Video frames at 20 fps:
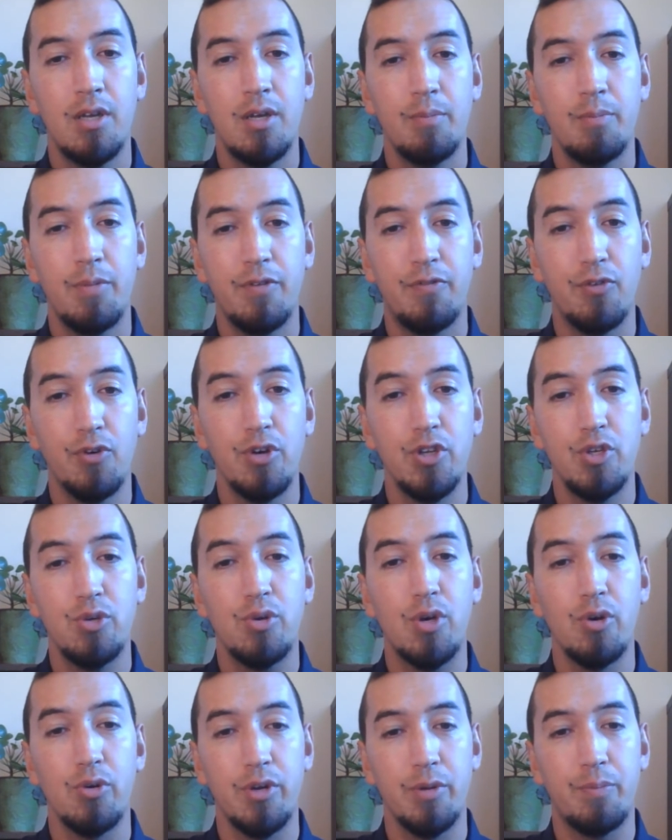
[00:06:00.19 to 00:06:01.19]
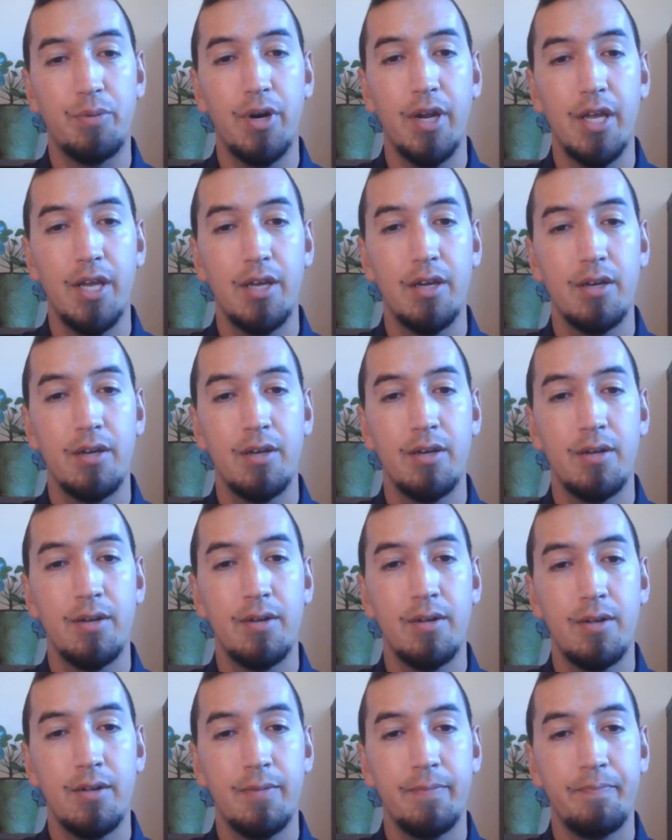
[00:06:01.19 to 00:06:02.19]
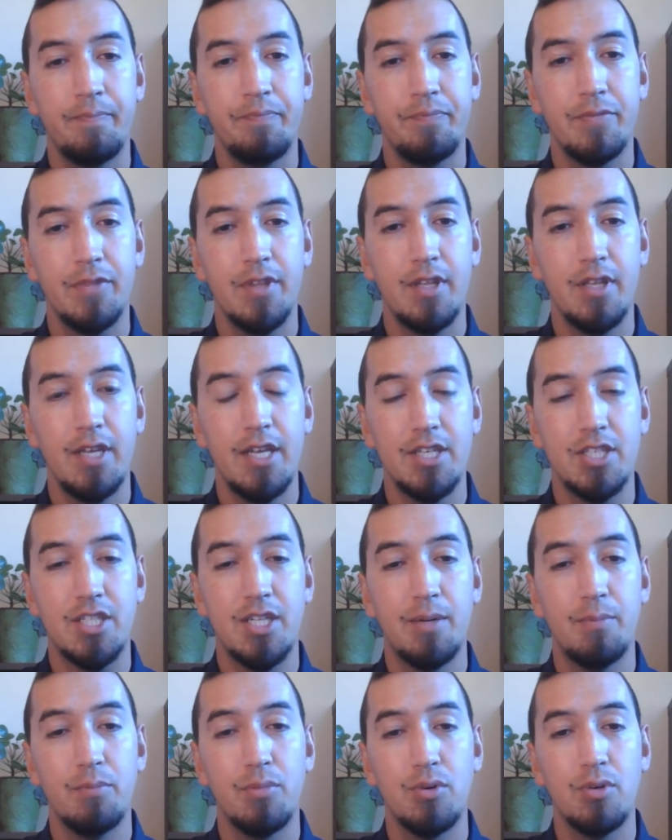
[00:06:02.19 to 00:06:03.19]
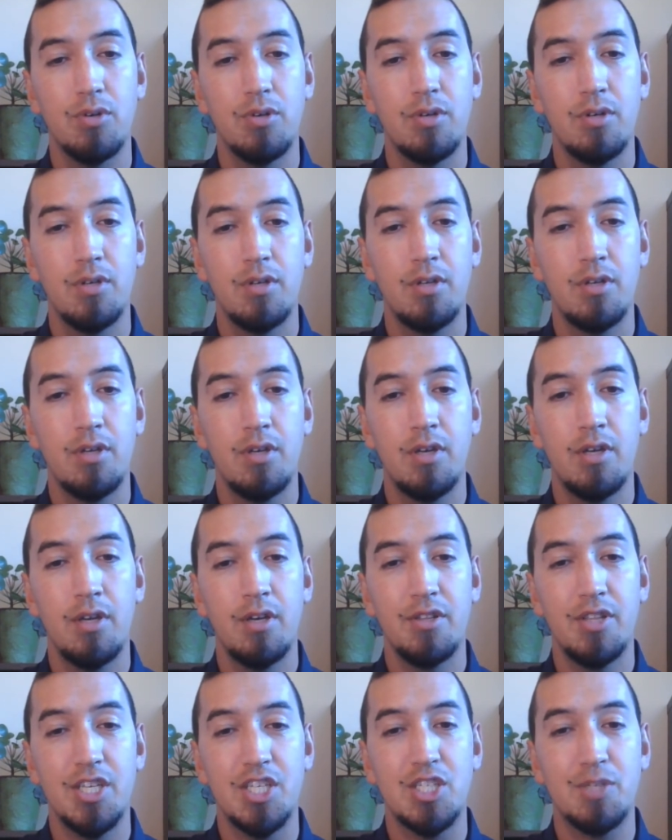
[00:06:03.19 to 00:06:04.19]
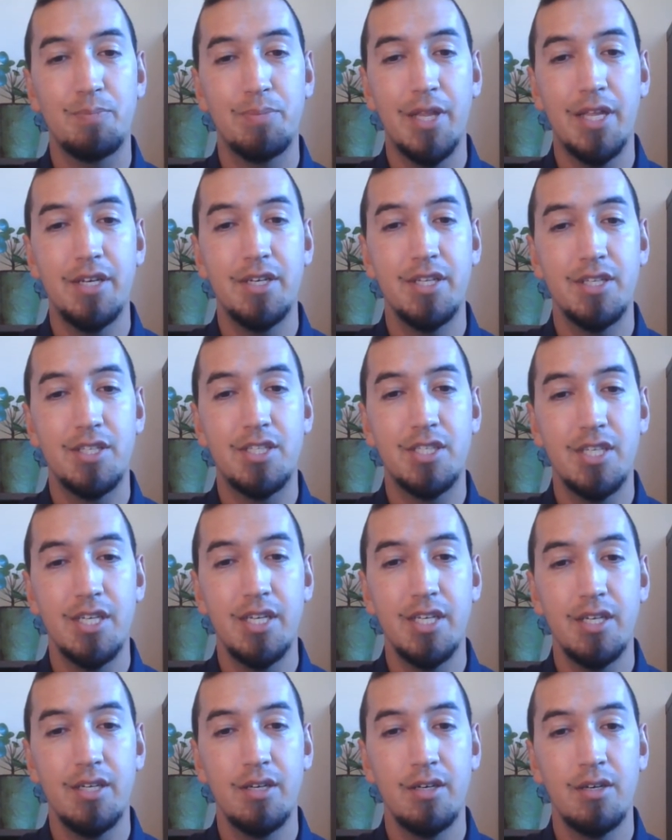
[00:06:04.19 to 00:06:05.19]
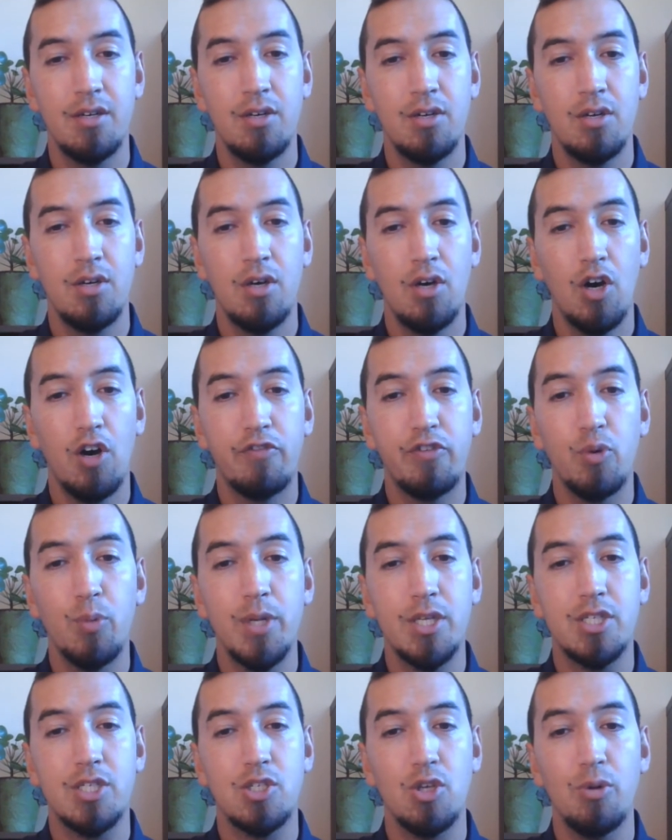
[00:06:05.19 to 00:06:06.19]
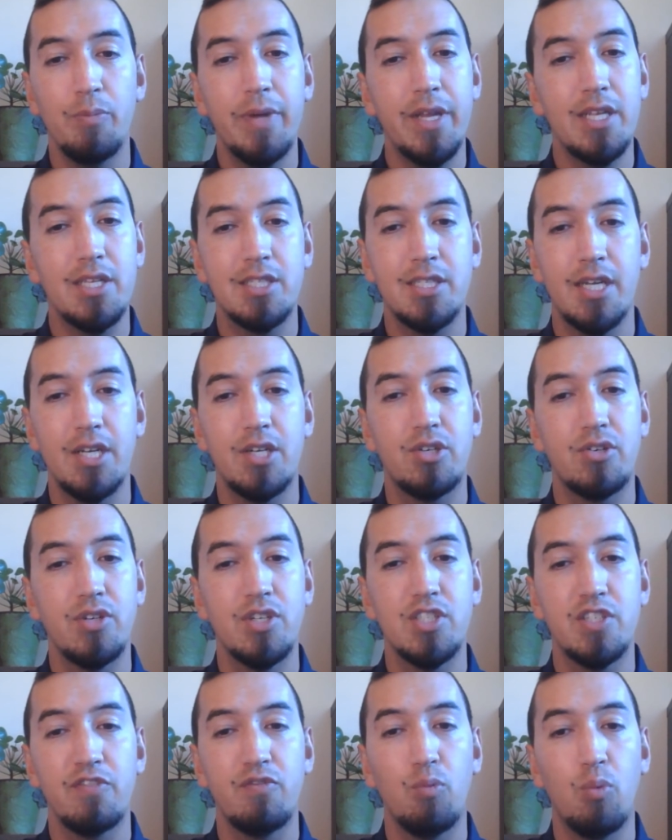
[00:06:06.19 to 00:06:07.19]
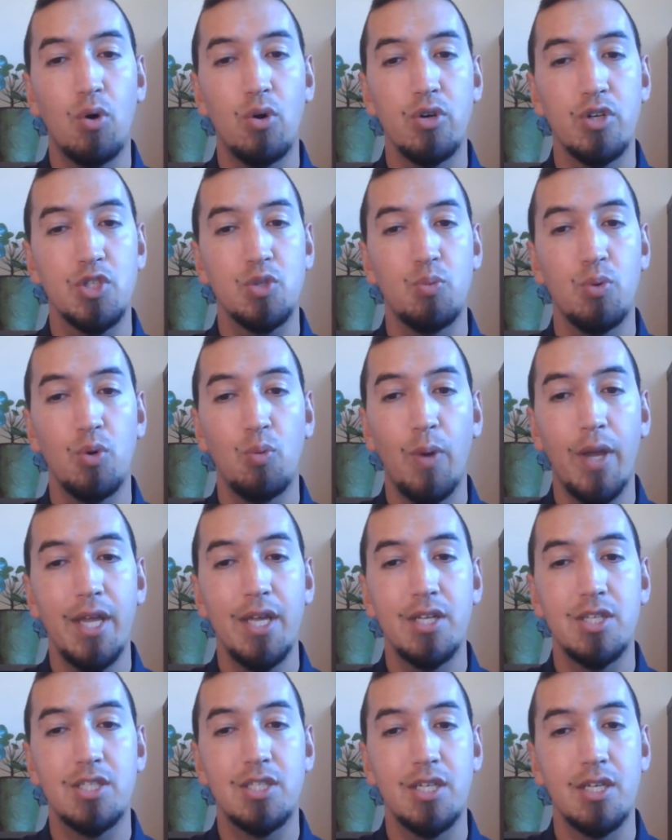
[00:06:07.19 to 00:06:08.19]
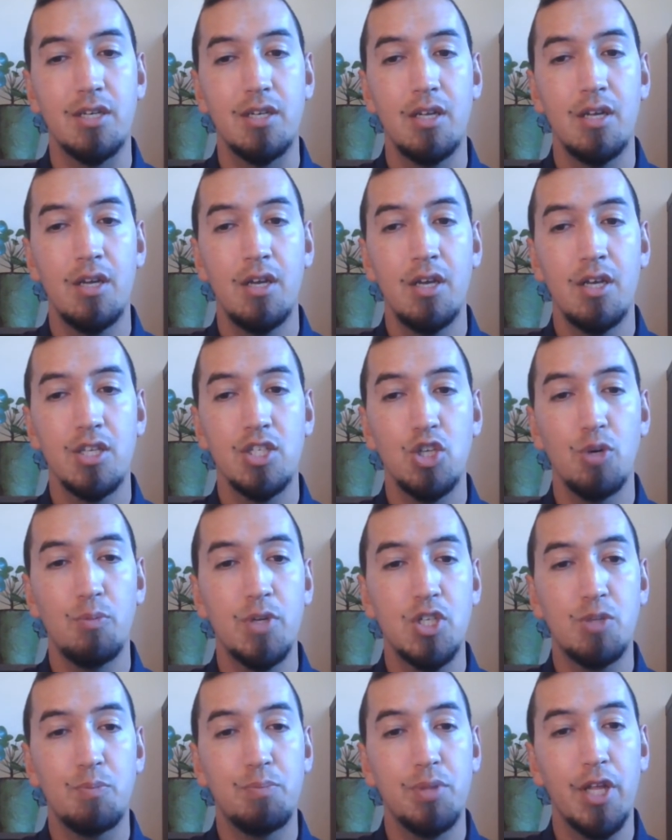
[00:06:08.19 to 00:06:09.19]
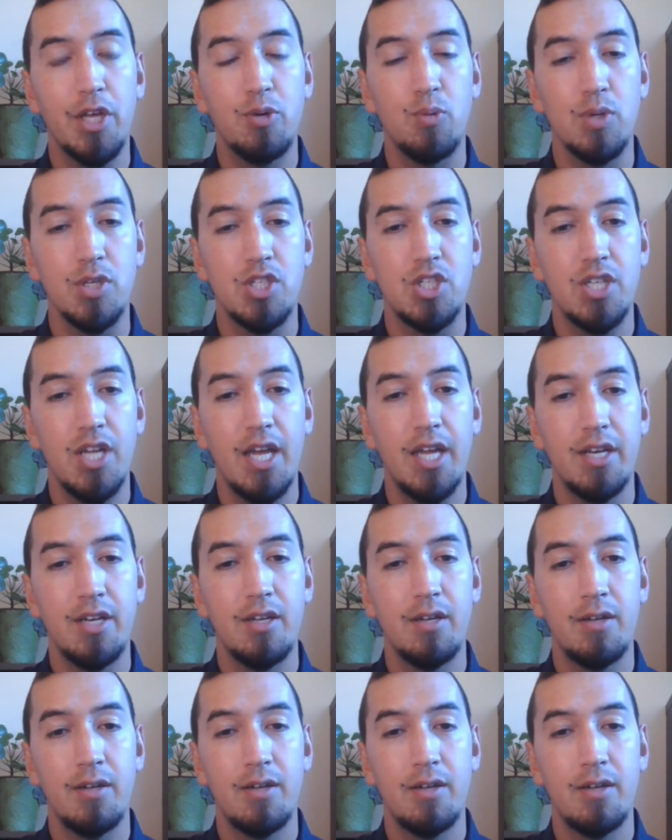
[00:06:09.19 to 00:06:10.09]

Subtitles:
before you go to pray. Istanbul, this splendid city over which so many centuries of wars were waged and so much blood was shed,